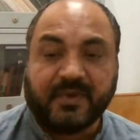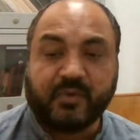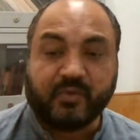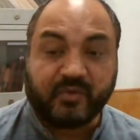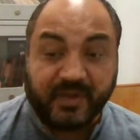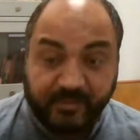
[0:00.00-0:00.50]

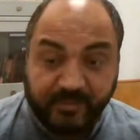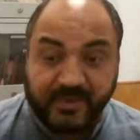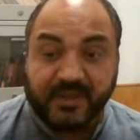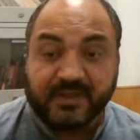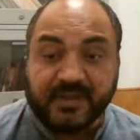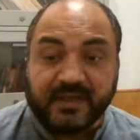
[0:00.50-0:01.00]
to serve
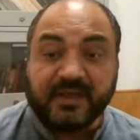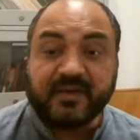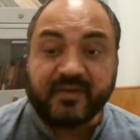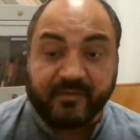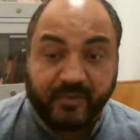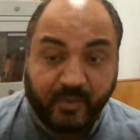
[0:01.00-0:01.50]
the
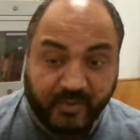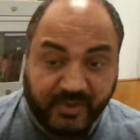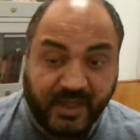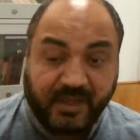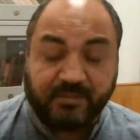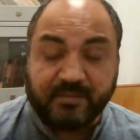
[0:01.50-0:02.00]
needs of our
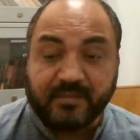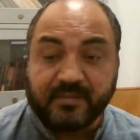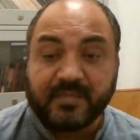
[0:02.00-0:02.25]
time,